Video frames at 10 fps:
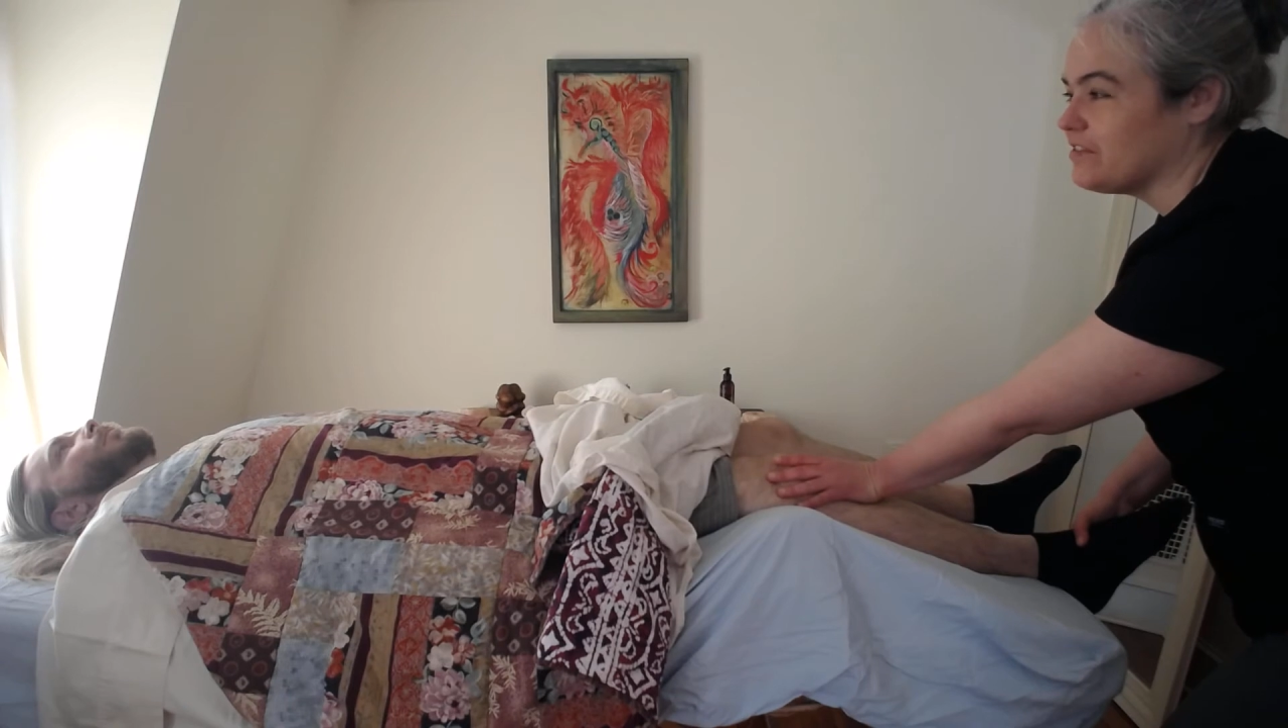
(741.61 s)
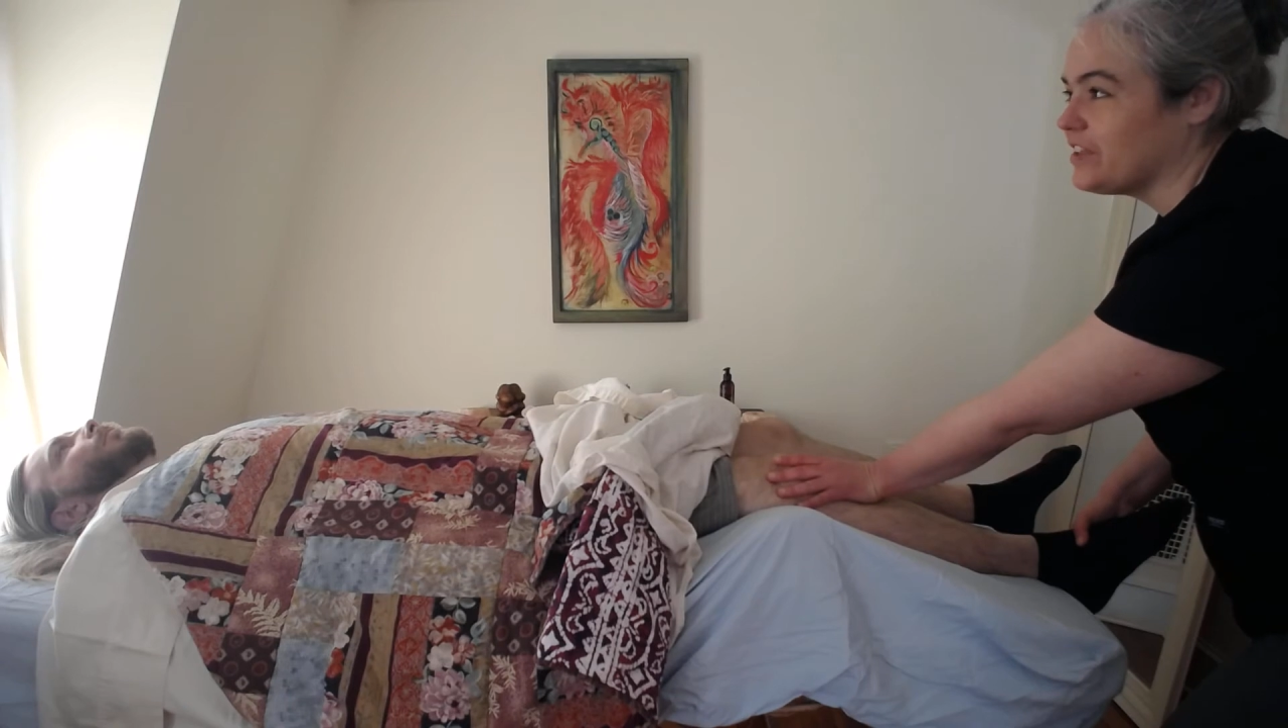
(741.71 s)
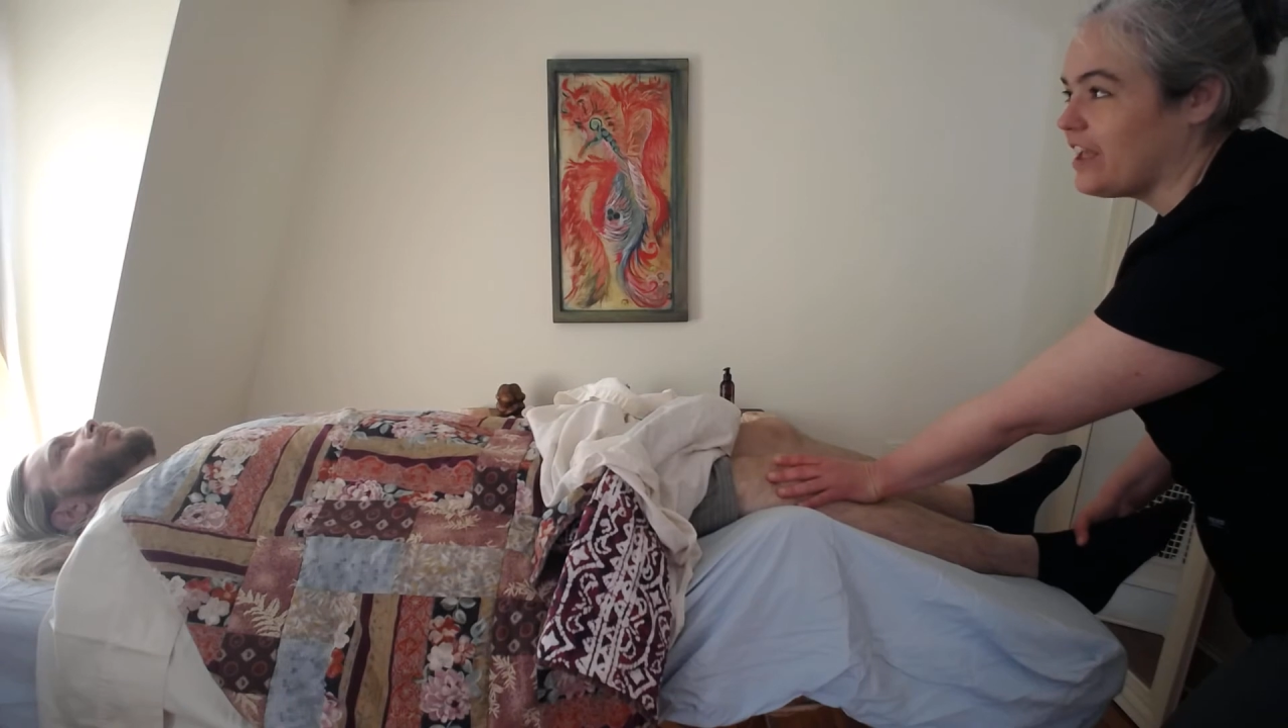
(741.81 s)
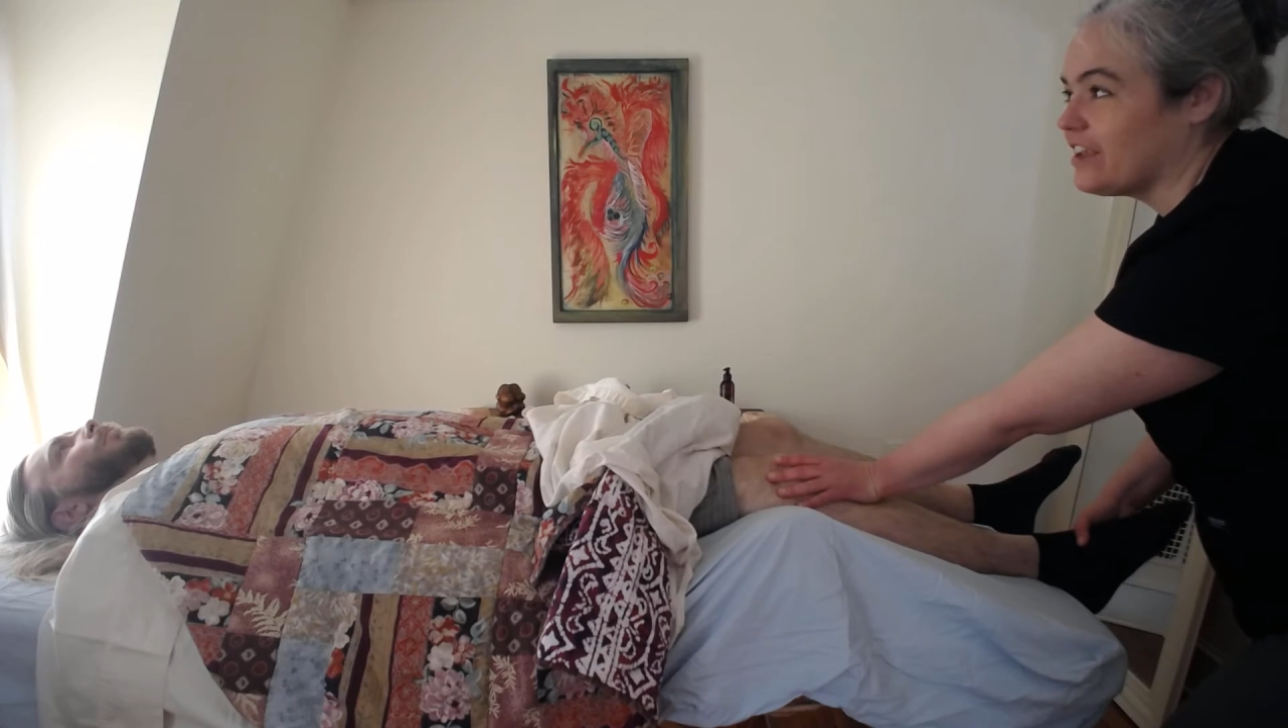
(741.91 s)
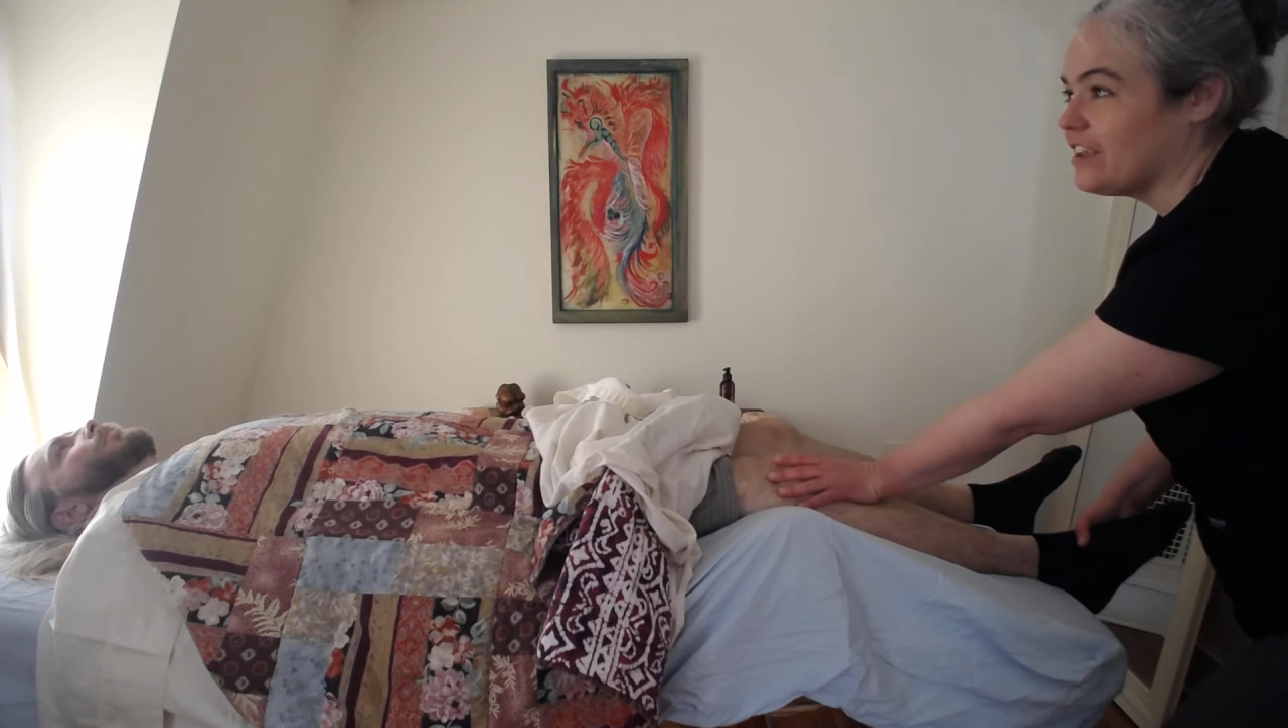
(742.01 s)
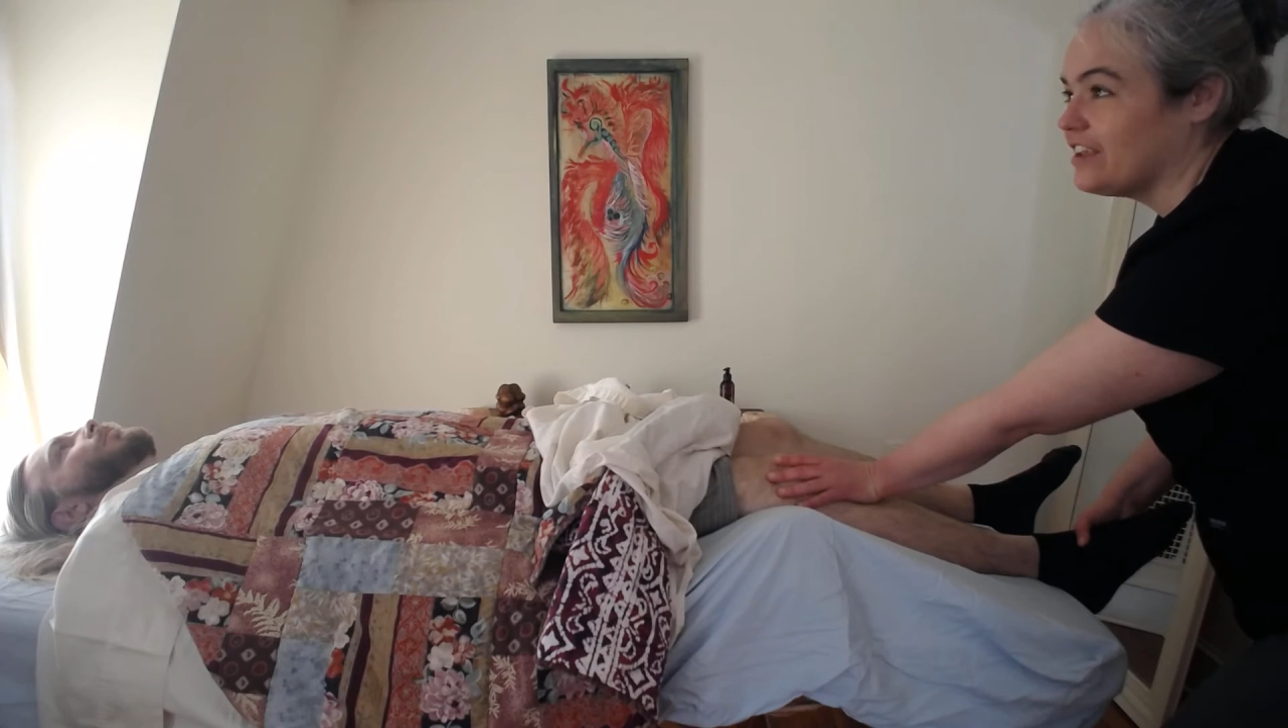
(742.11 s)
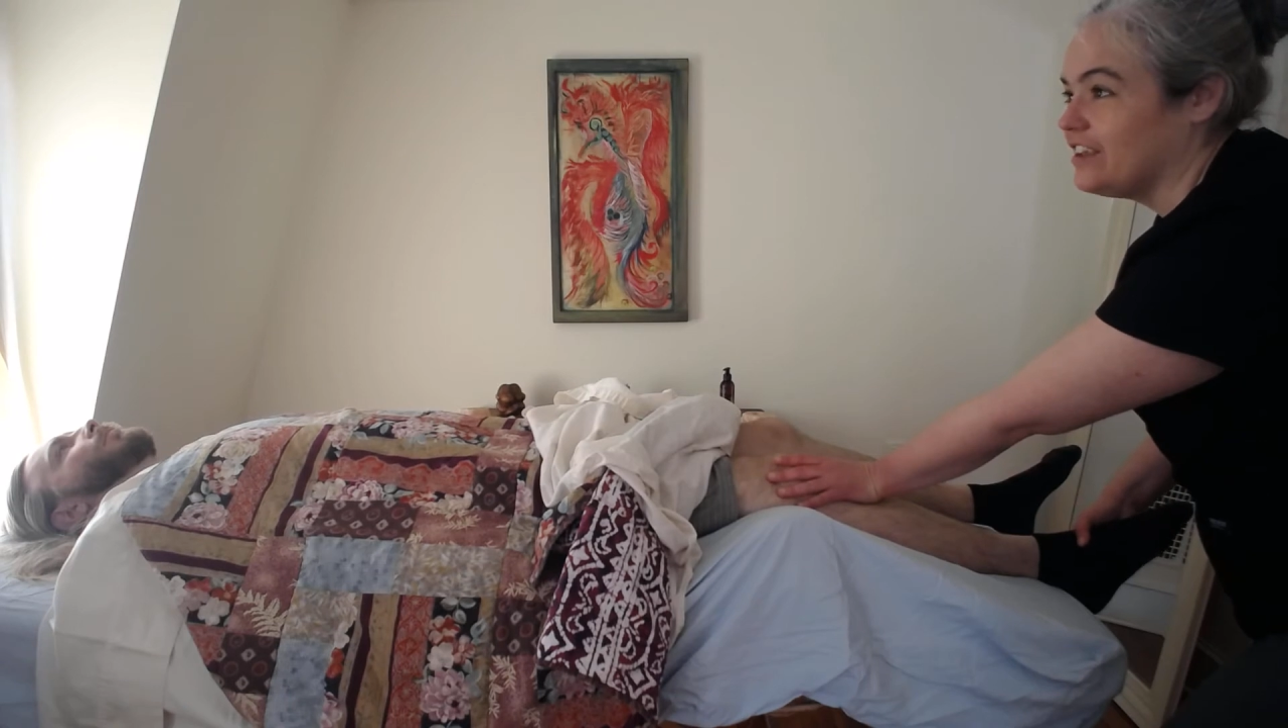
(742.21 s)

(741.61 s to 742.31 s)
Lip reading: like,